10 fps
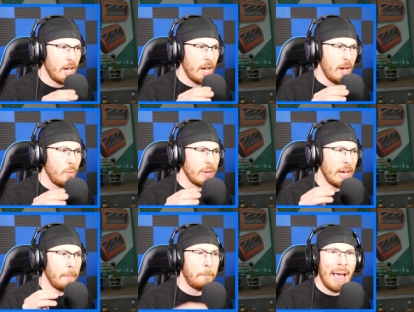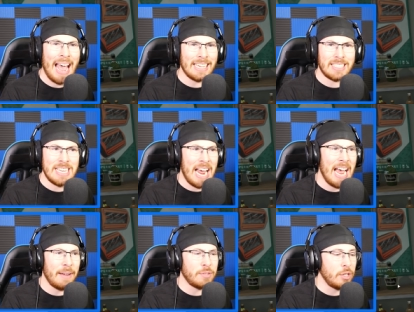Uh, we got bats,
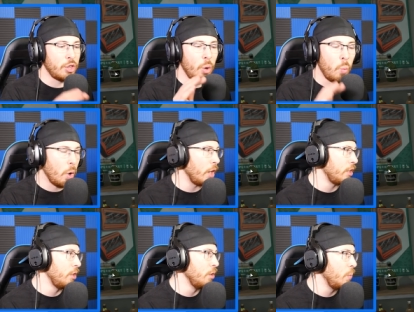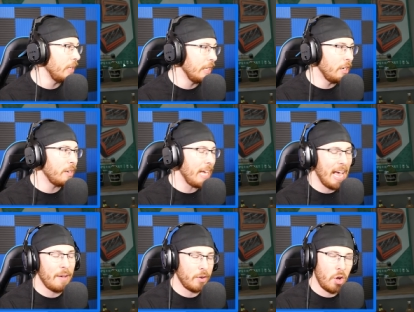knives, the works, dudes. We literally
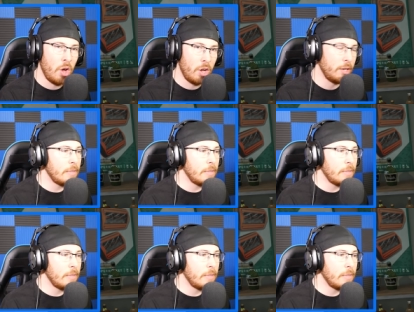have it all.